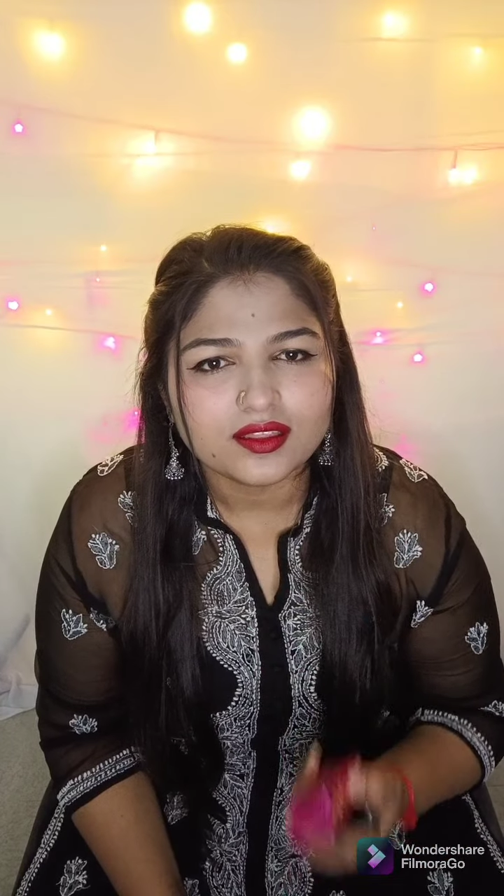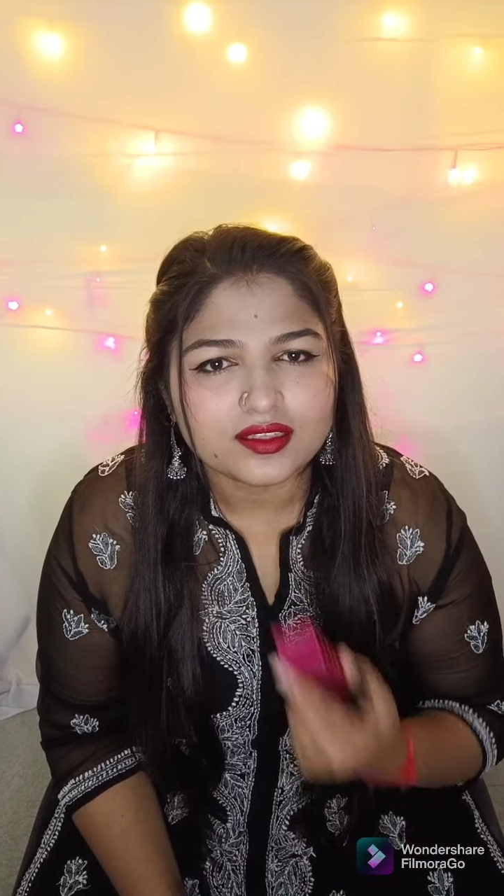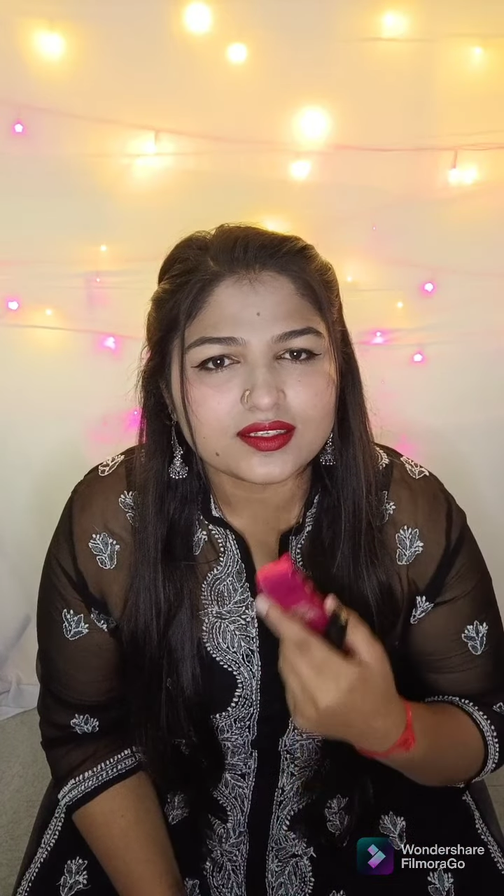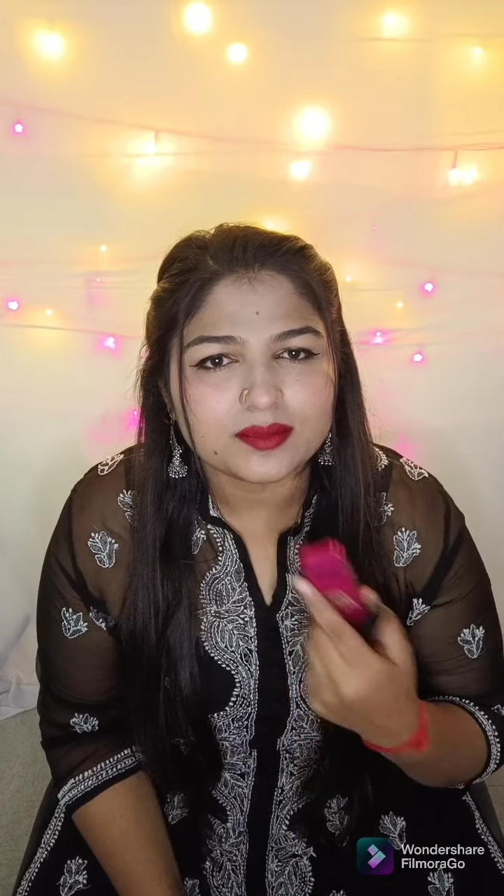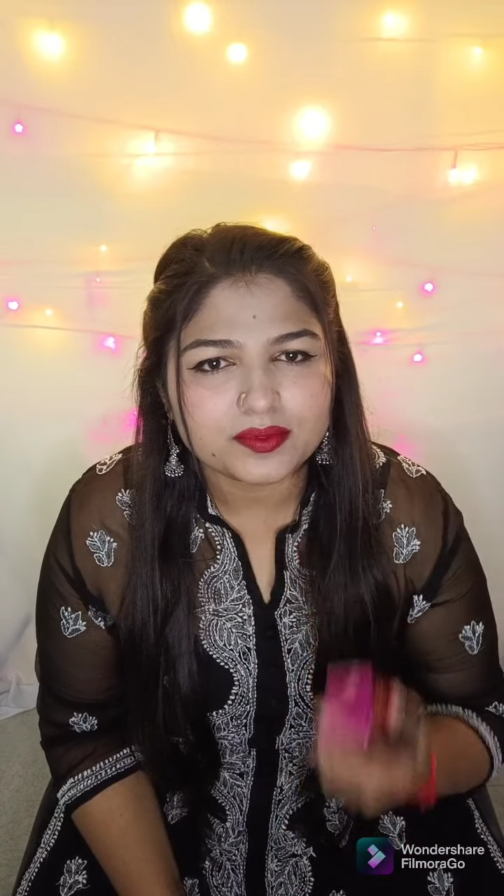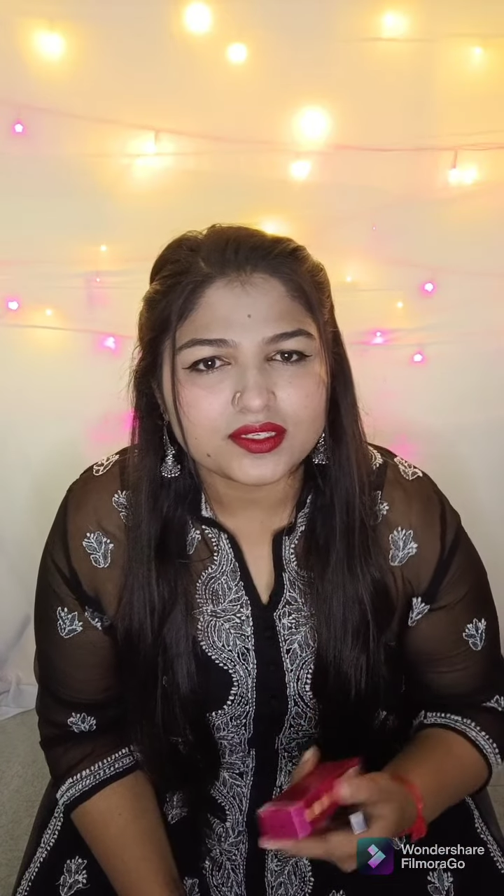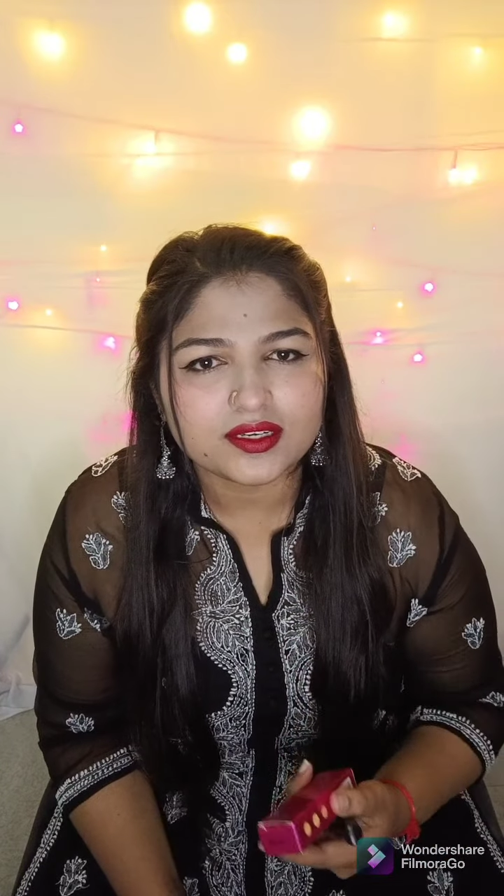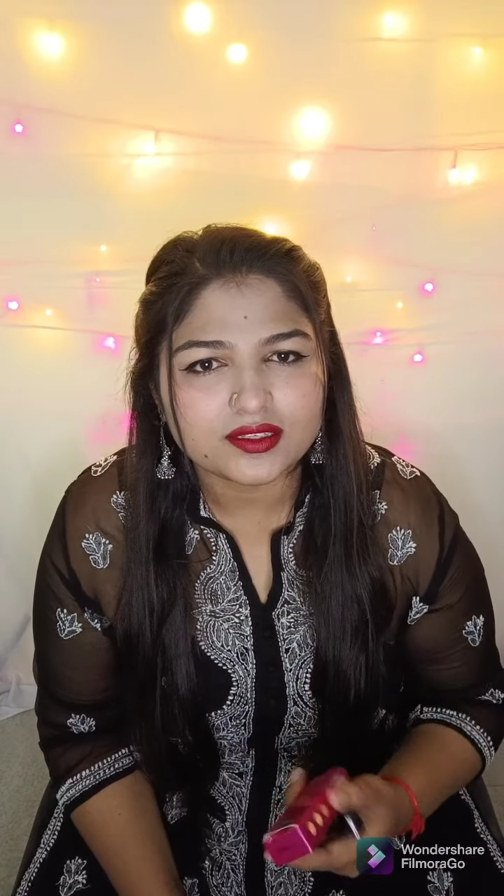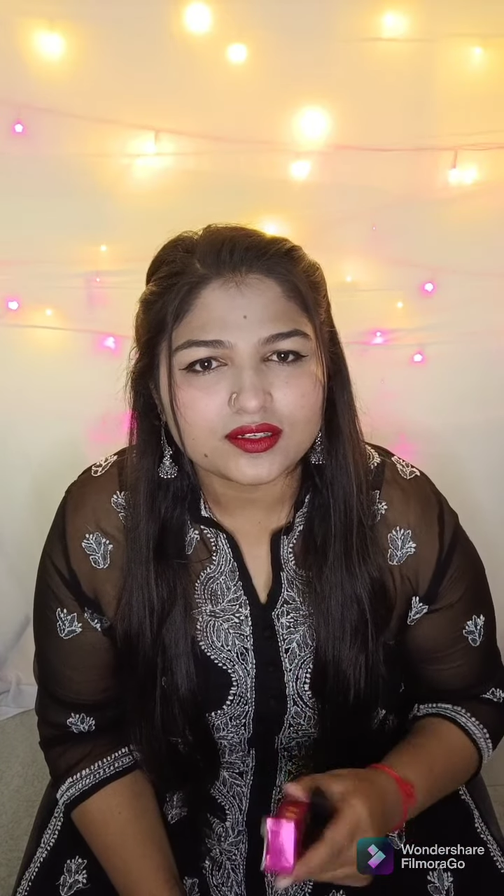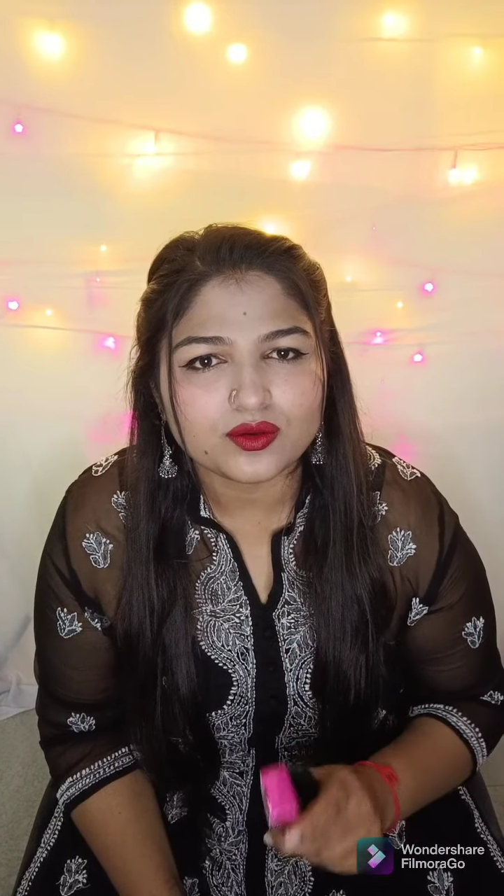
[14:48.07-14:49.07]
this
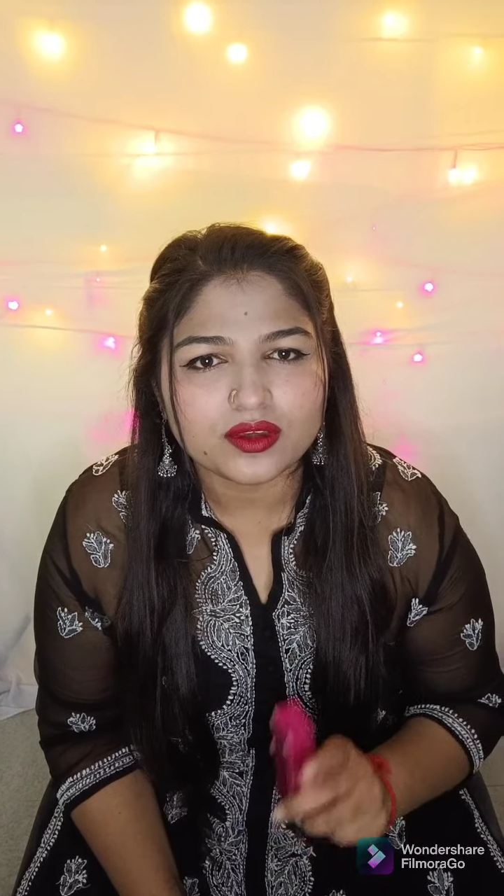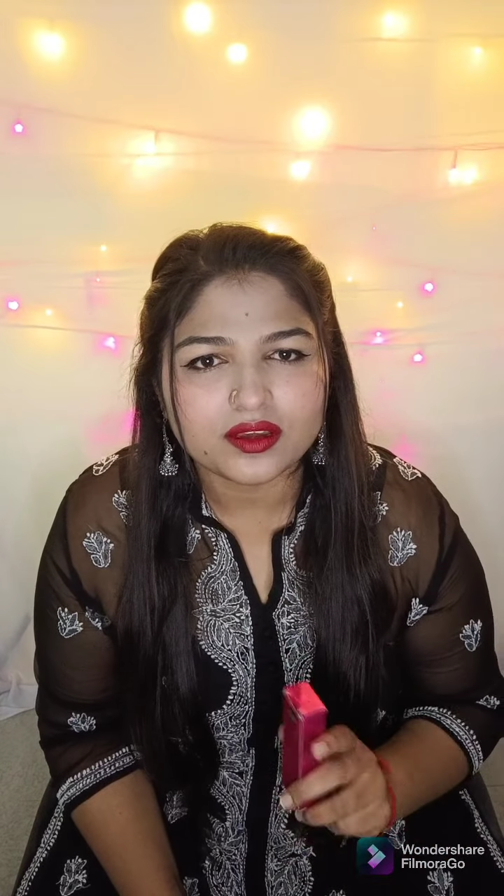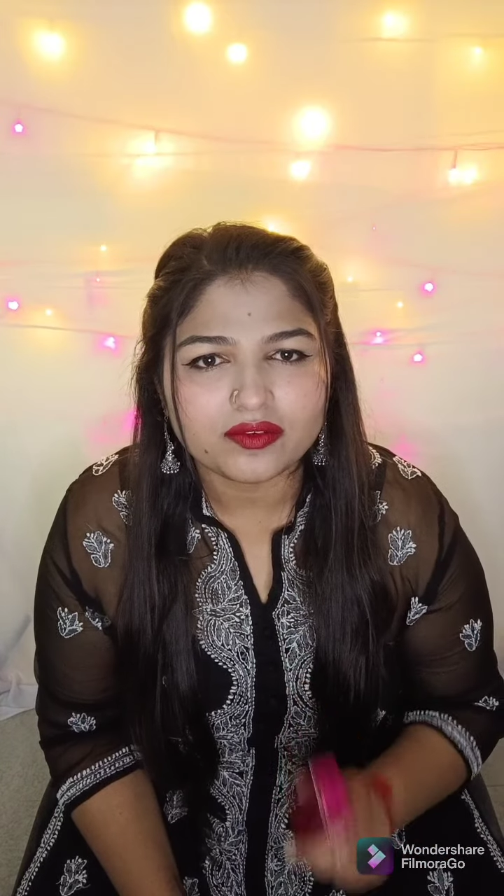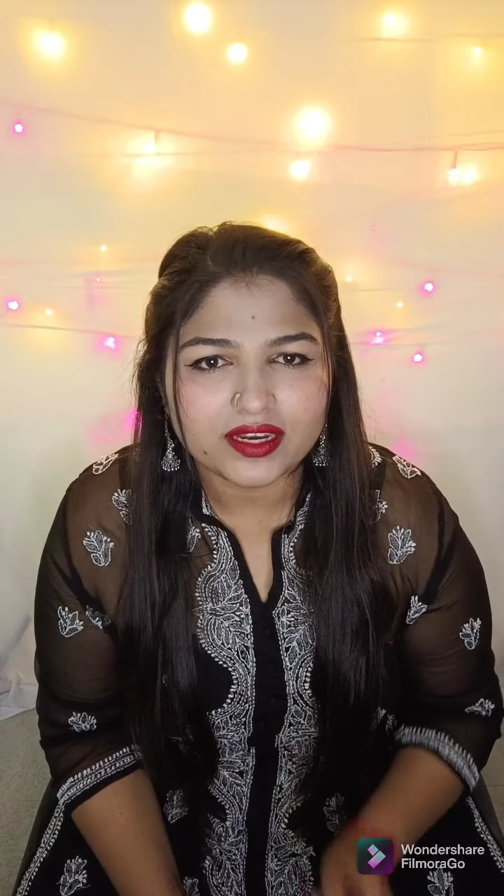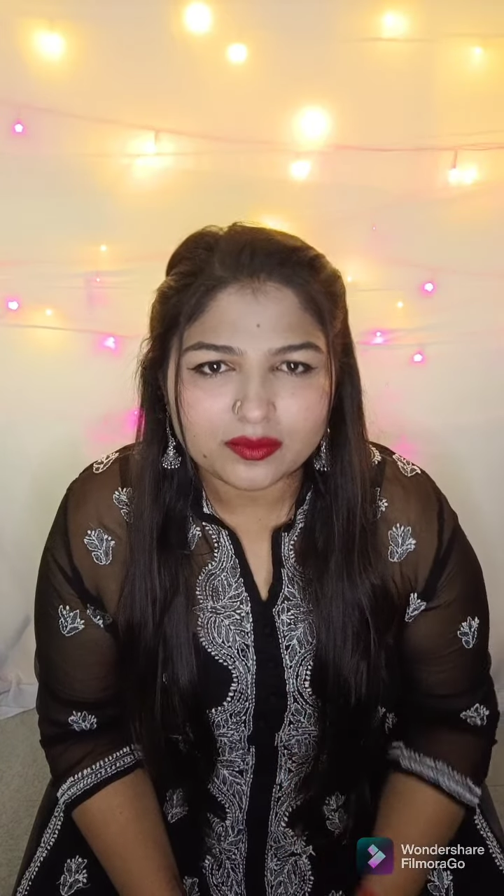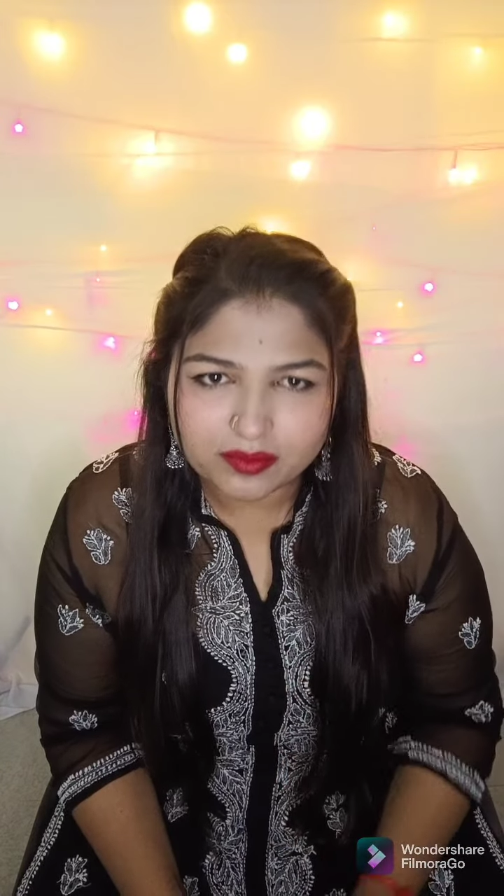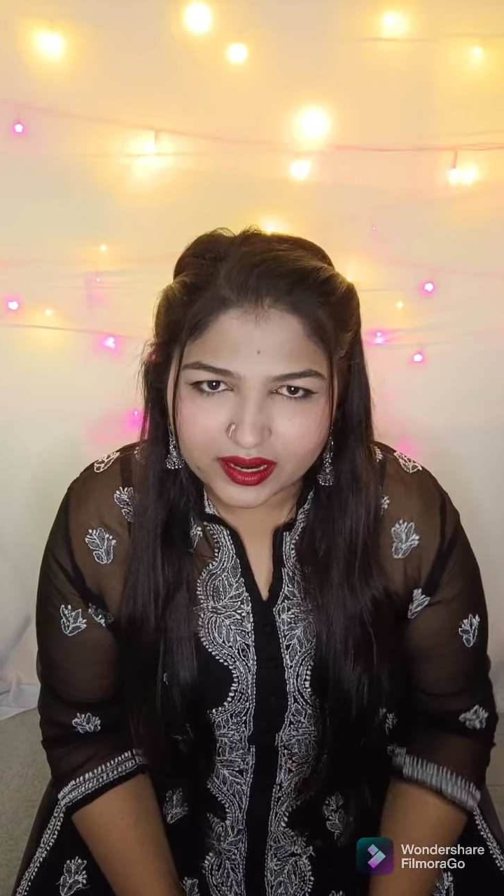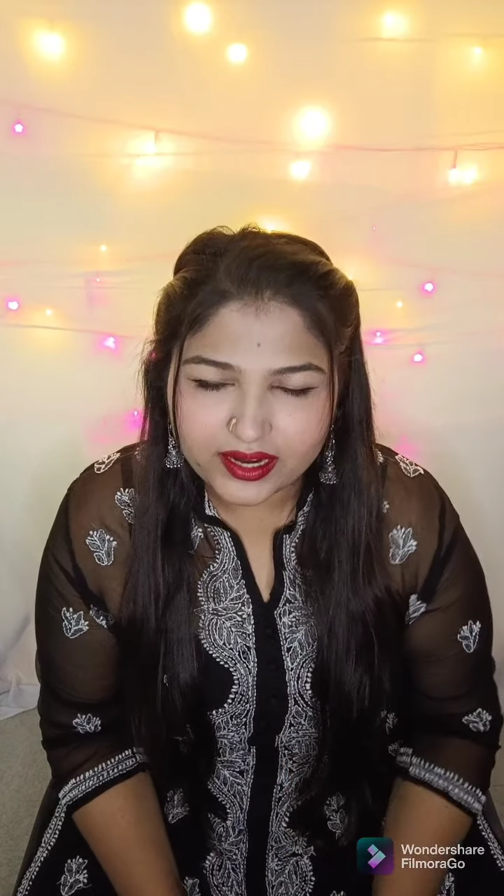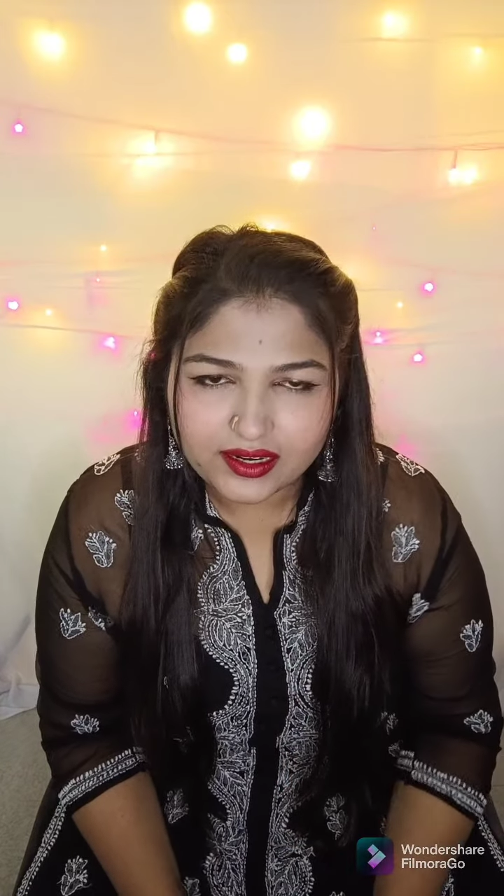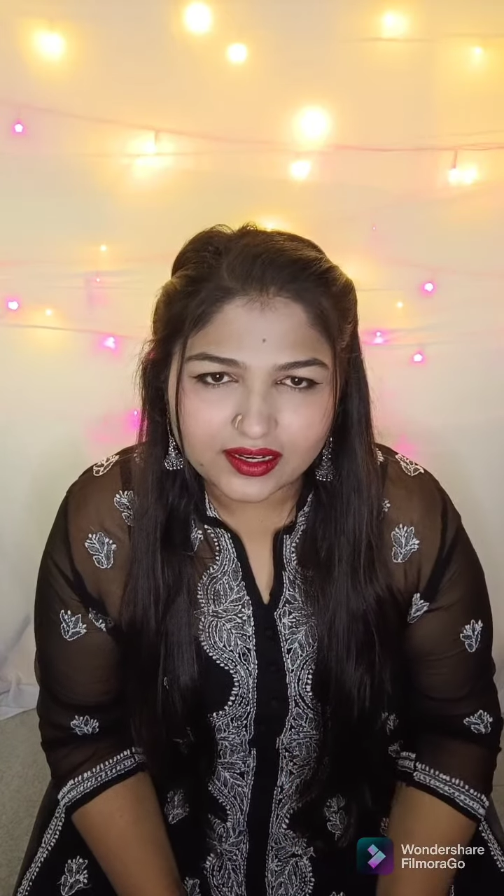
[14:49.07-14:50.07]
lipstick is looking very
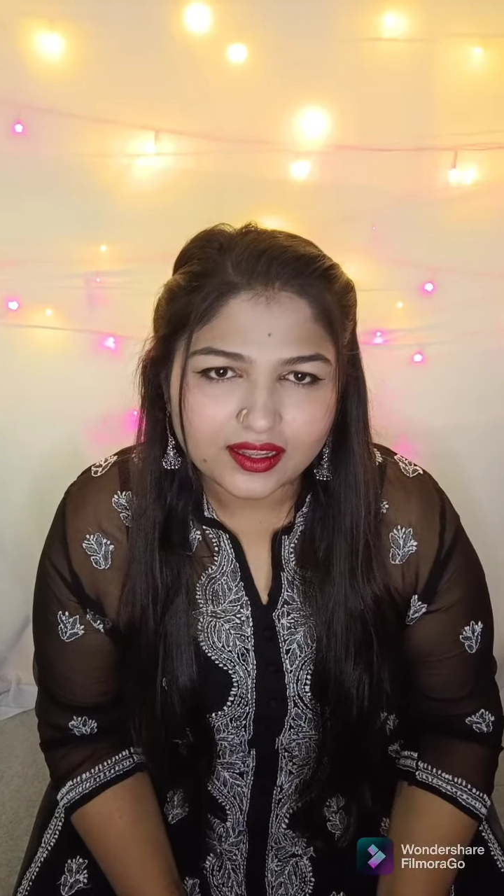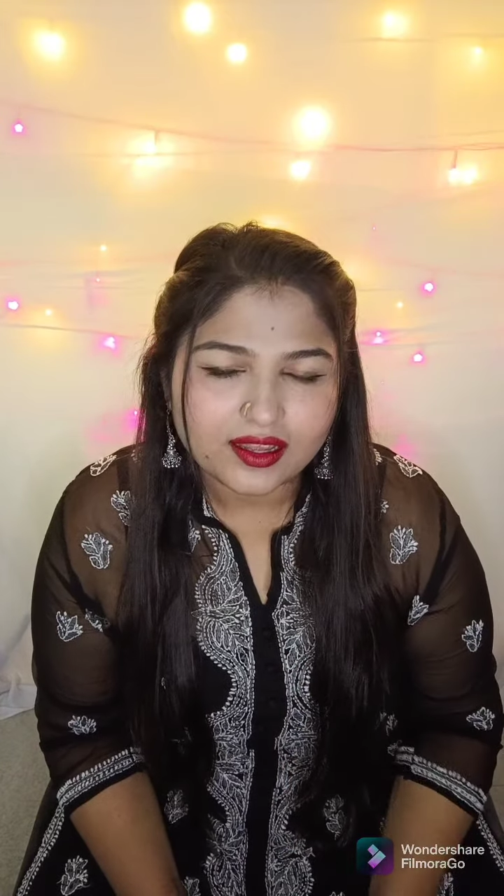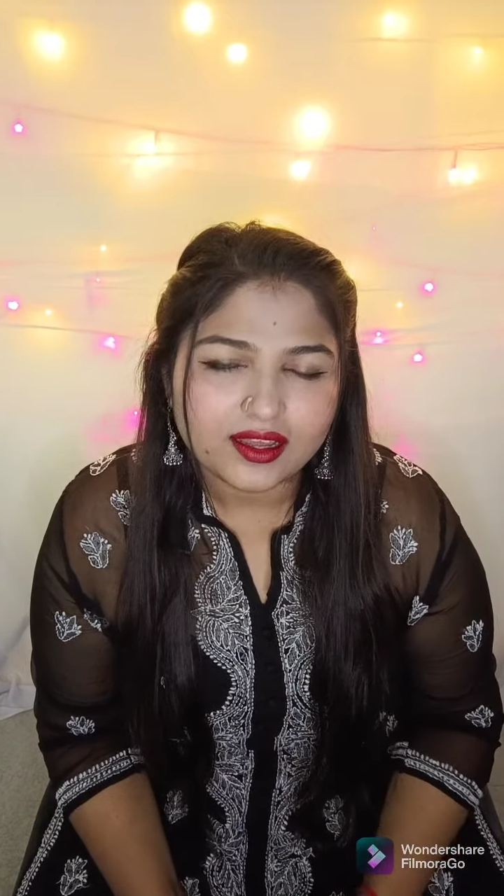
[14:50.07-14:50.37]
bright.